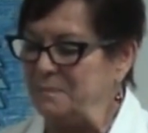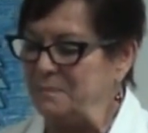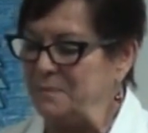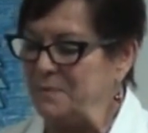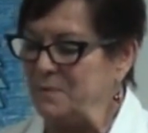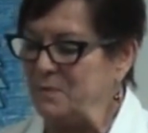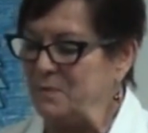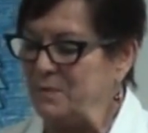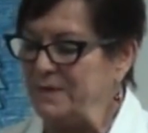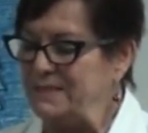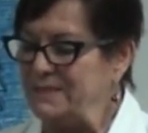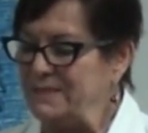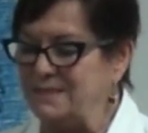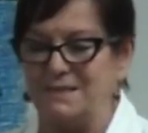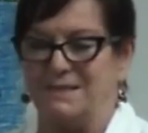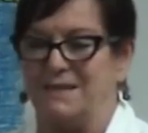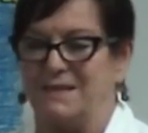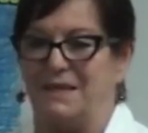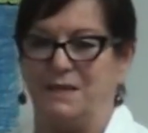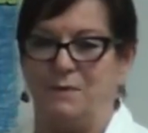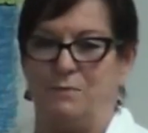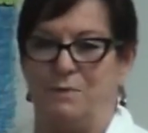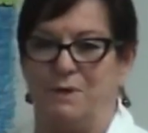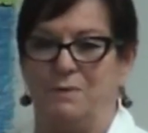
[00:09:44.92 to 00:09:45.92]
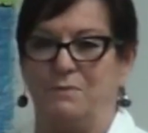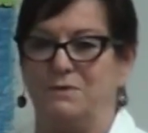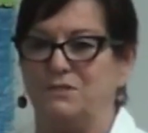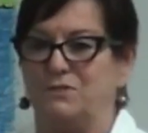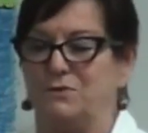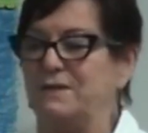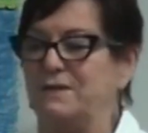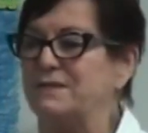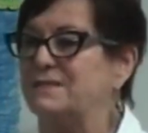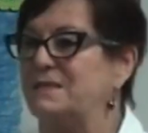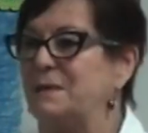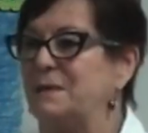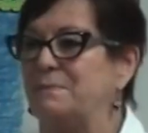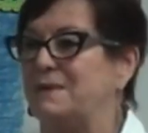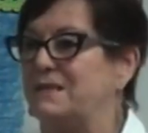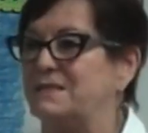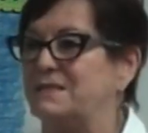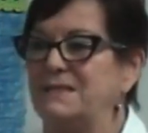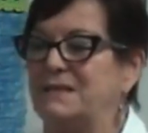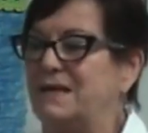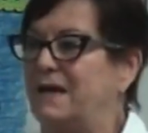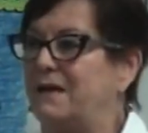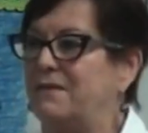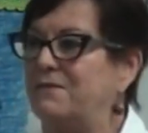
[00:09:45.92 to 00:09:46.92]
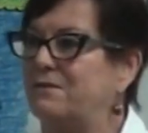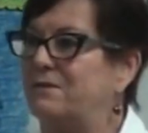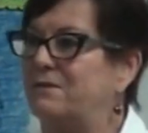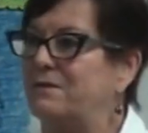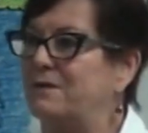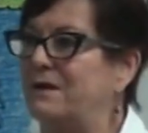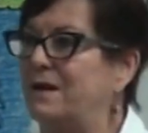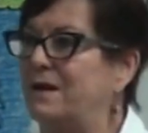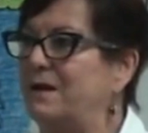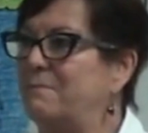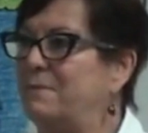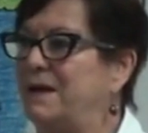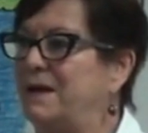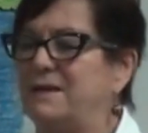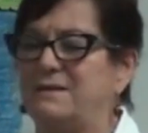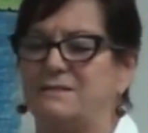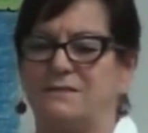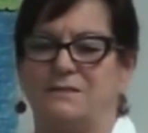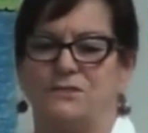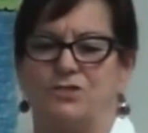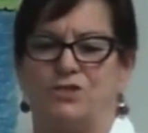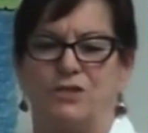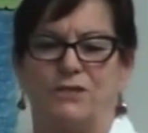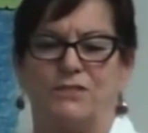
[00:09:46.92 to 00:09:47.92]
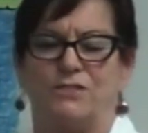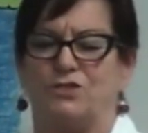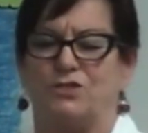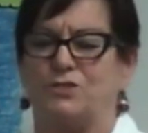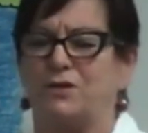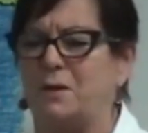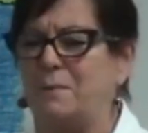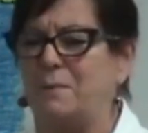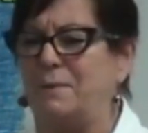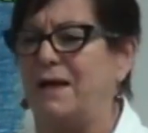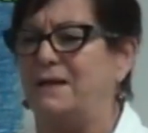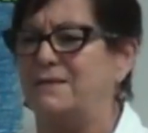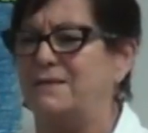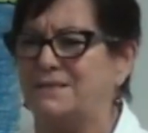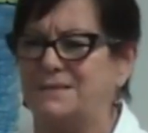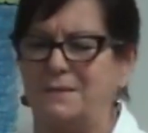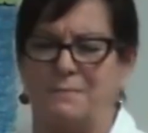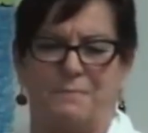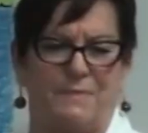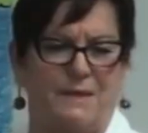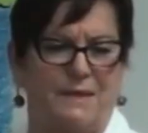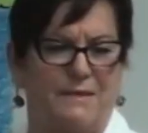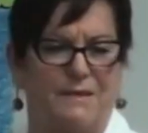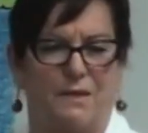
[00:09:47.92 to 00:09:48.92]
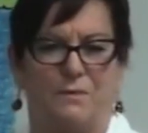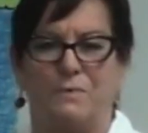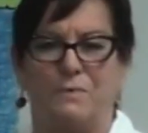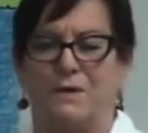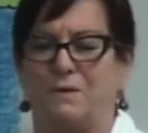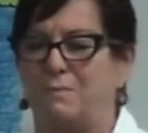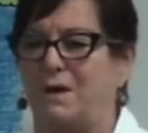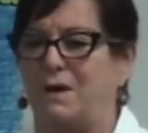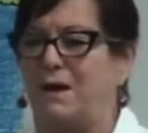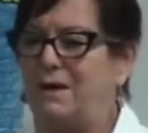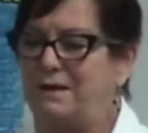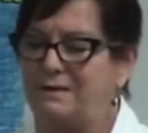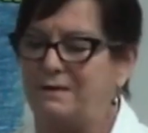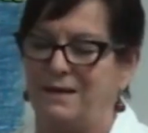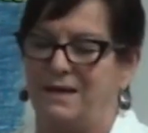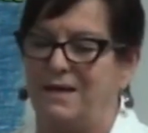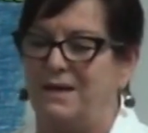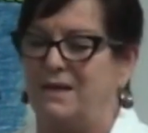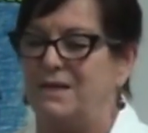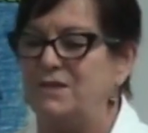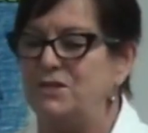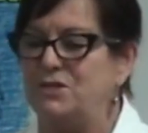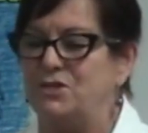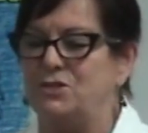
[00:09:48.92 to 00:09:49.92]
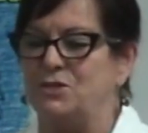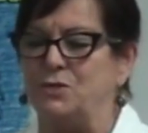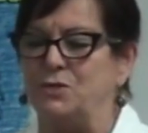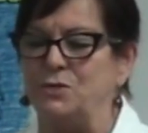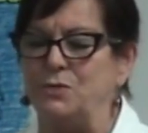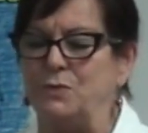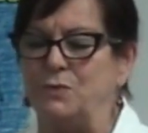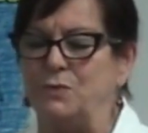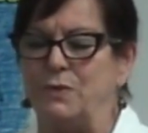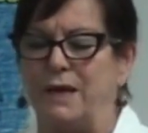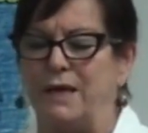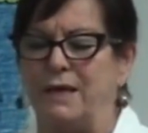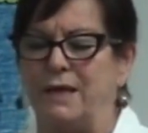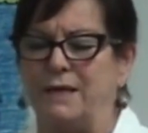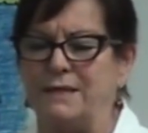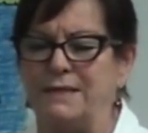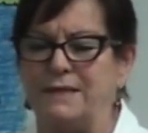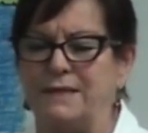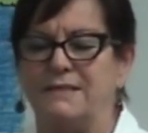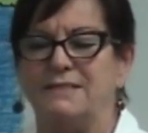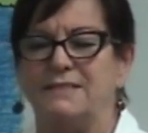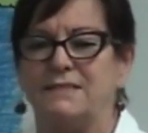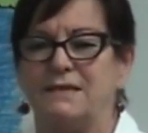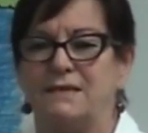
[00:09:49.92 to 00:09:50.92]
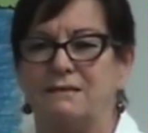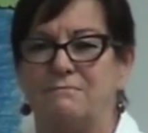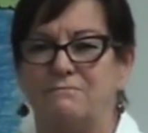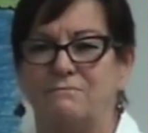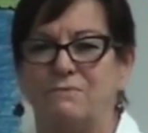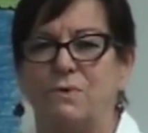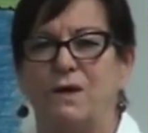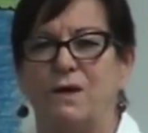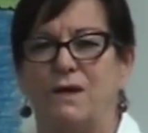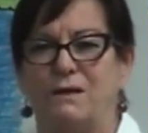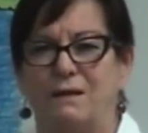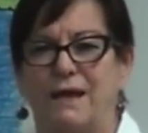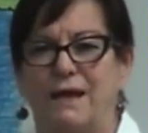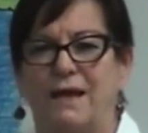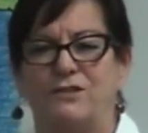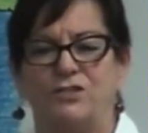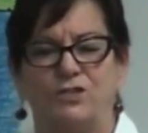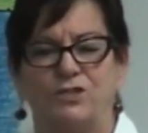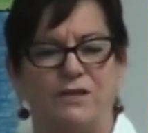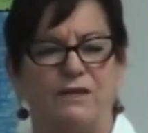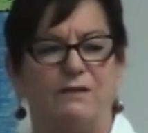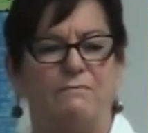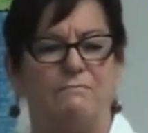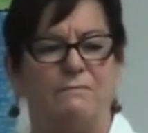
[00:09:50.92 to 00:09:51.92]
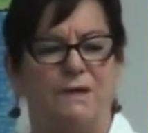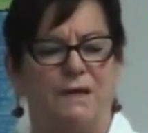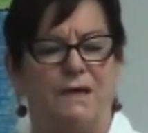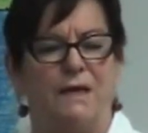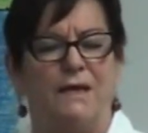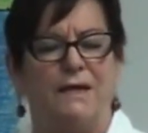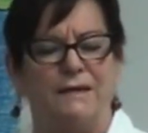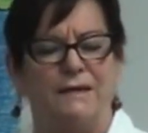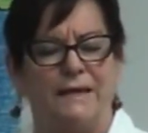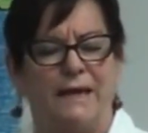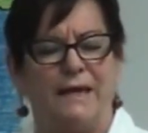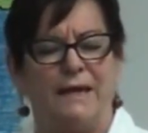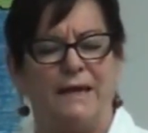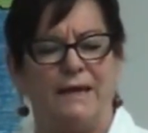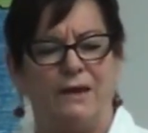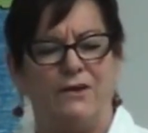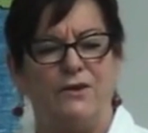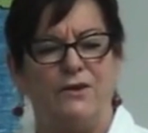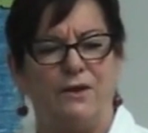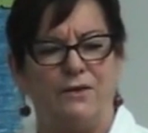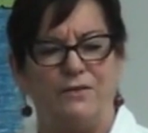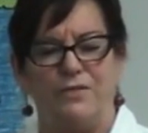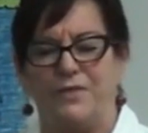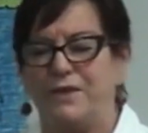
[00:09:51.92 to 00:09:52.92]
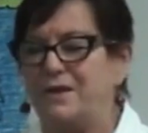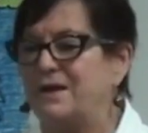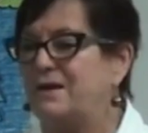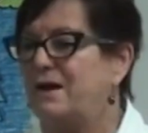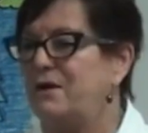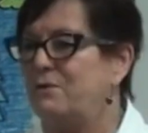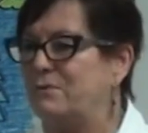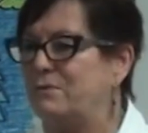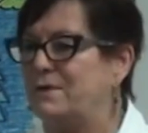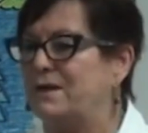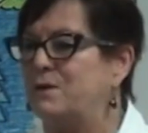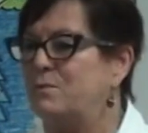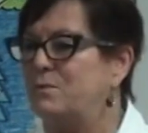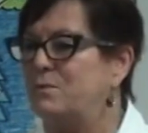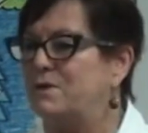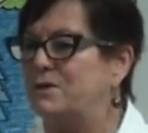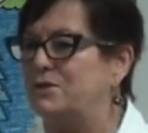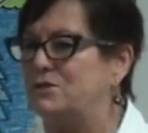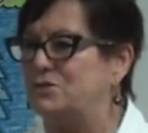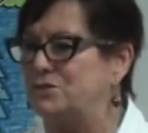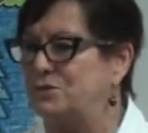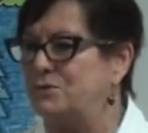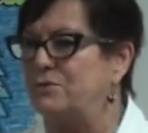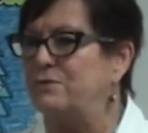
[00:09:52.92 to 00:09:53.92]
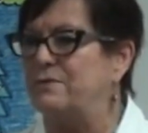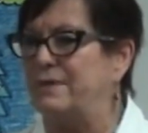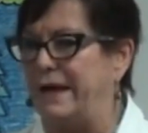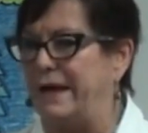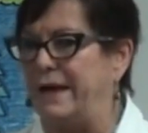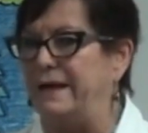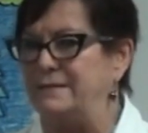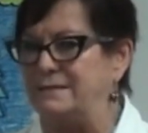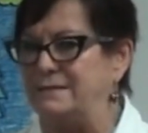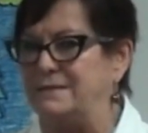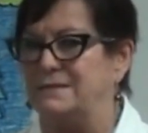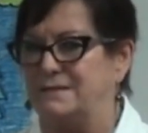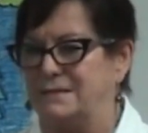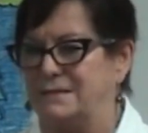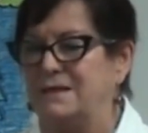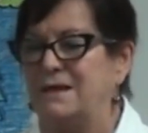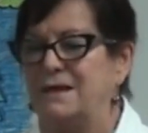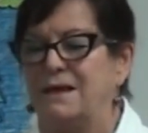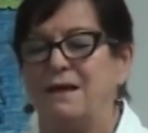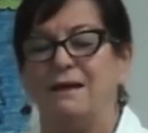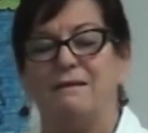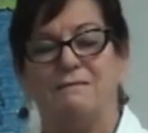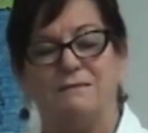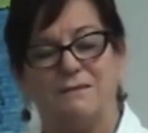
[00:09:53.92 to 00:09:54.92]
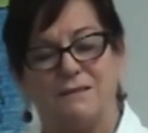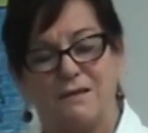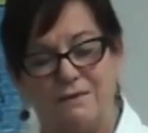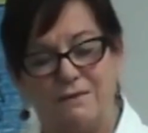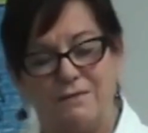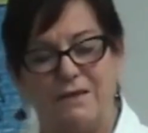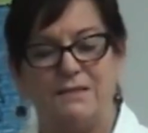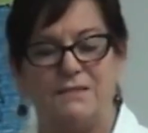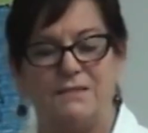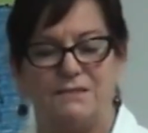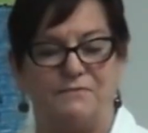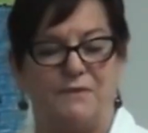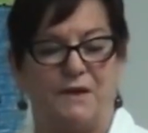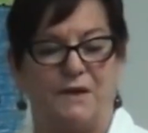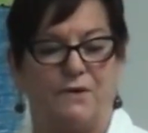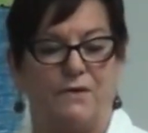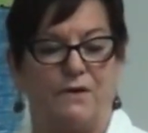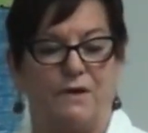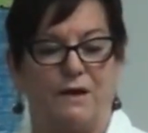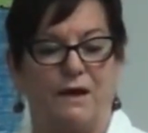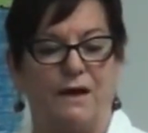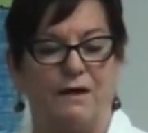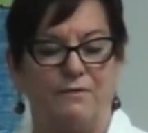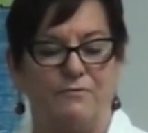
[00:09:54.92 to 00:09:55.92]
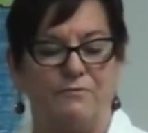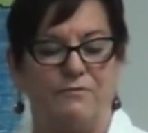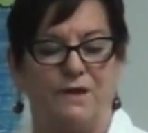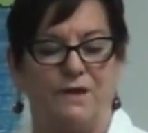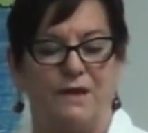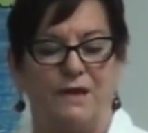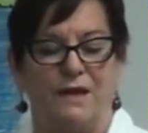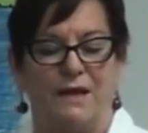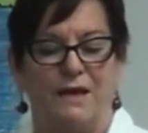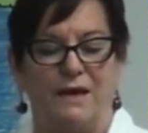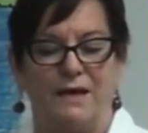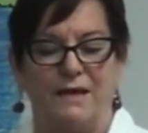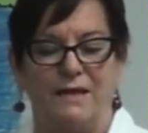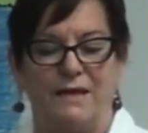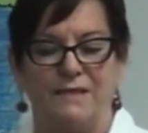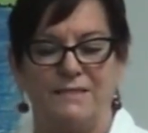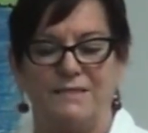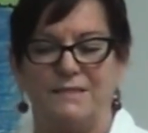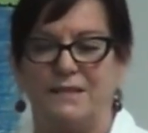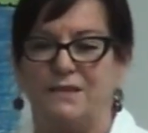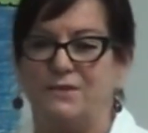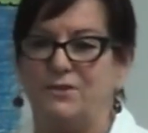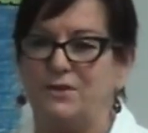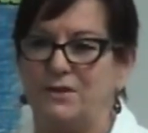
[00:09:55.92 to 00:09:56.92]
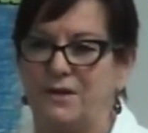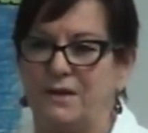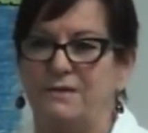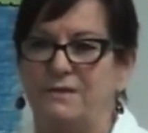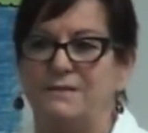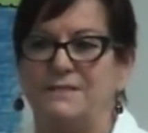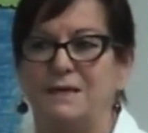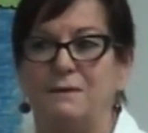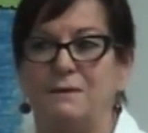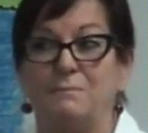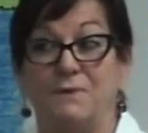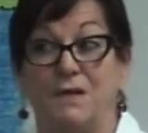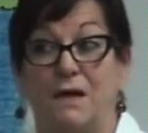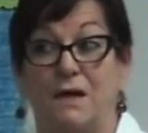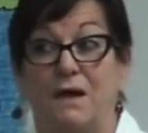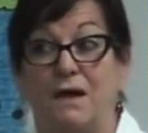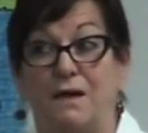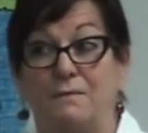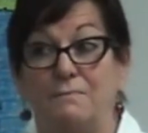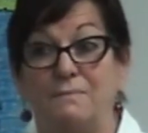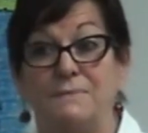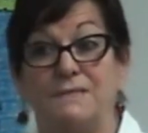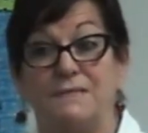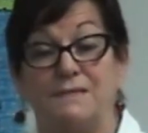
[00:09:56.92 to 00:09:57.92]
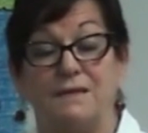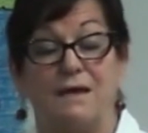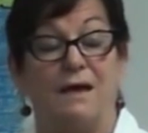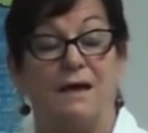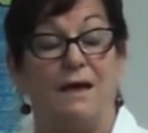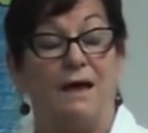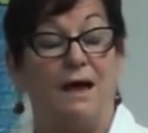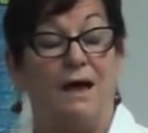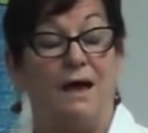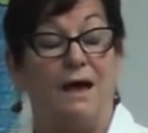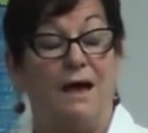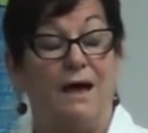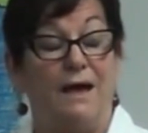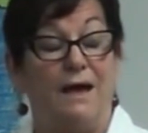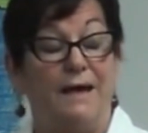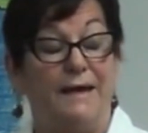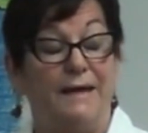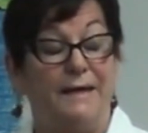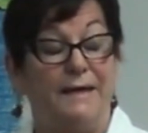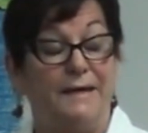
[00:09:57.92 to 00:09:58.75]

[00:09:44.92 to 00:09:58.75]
recently we were doing something together and I made a suggestion about something that we might do, and he said, well, actually, Nanny, I don't think I really want to do that. I said, that's fair enough. And he said, you know, sometimes I